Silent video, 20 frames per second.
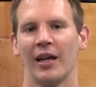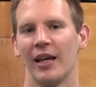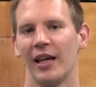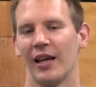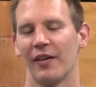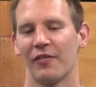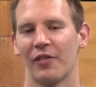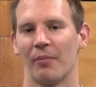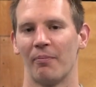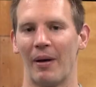
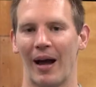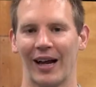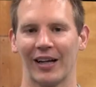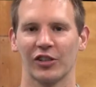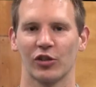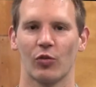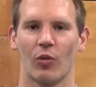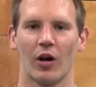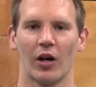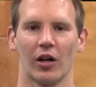If the back
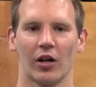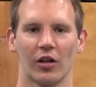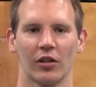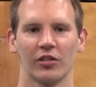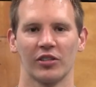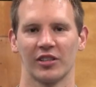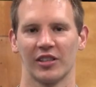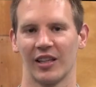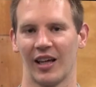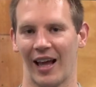squat
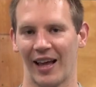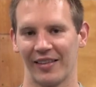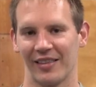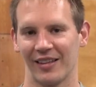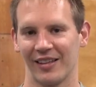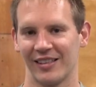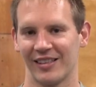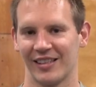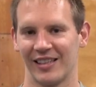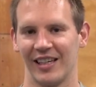hurts the
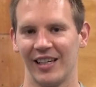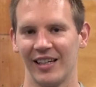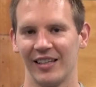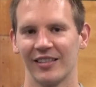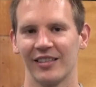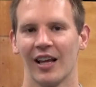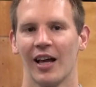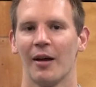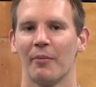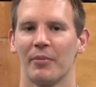athlete's
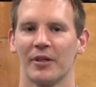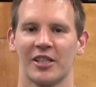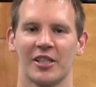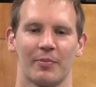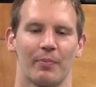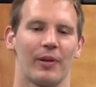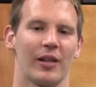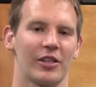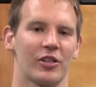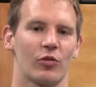knees, but
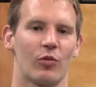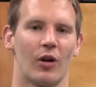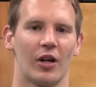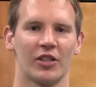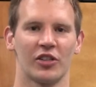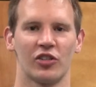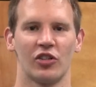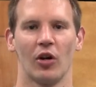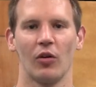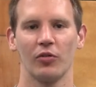split
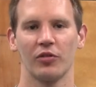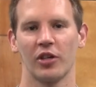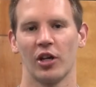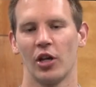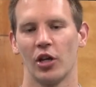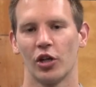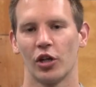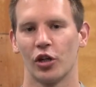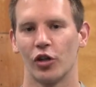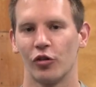squats don't,
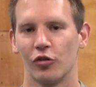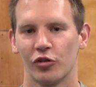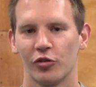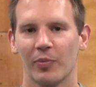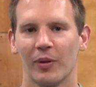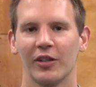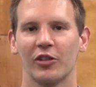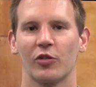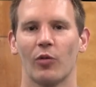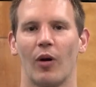do
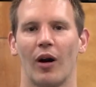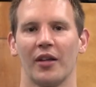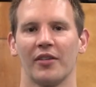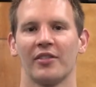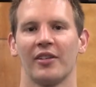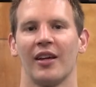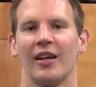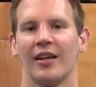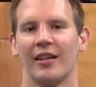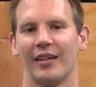split squats.